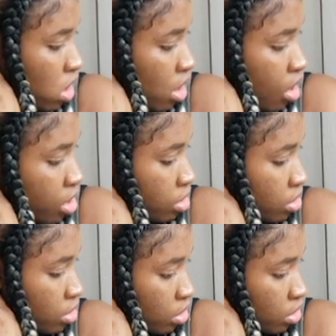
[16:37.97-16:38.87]

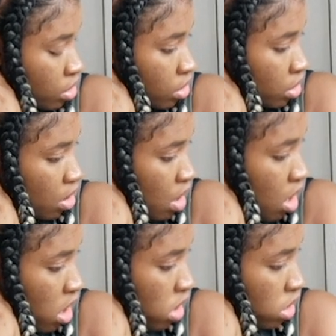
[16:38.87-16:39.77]
style
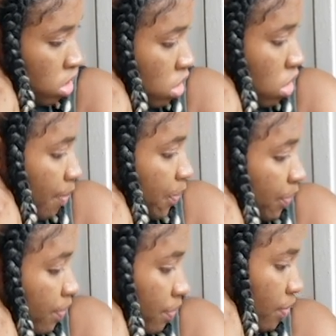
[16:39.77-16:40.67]
than just
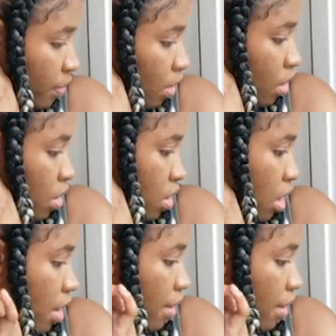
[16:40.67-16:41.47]
for looks.